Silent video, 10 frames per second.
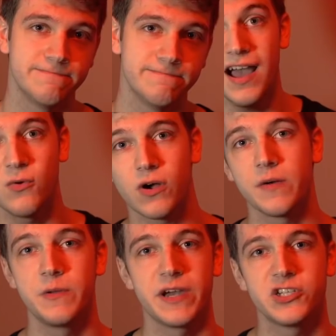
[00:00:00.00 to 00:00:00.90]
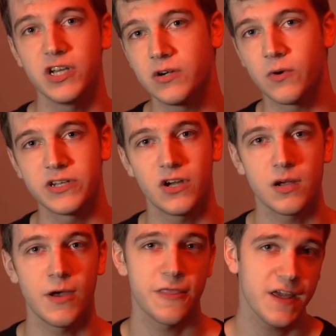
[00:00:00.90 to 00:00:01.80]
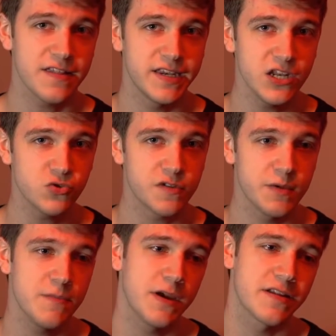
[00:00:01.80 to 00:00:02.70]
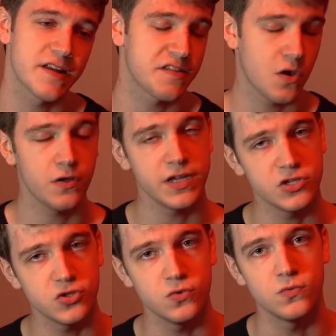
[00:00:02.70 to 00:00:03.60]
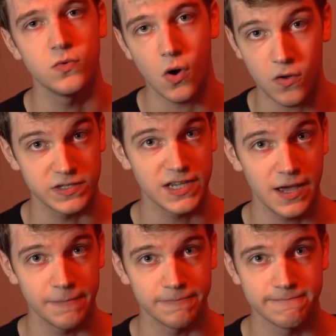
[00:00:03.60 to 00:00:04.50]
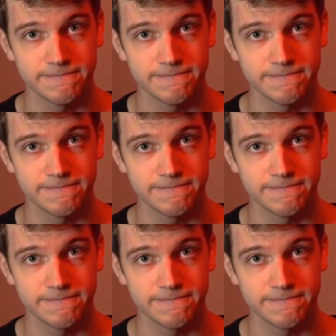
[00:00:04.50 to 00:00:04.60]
Hi, welcome to my channel where I talk about things that interest me because that's all I do all the time.